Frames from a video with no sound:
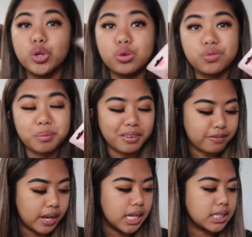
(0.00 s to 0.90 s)
use for my
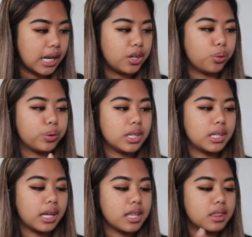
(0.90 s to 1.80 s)
face. I don't really
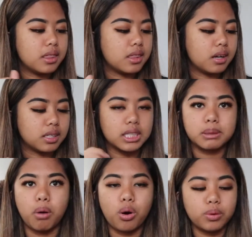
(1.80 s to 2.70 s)
like the
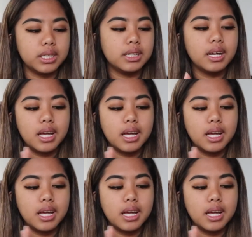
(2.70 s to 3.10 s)
small one.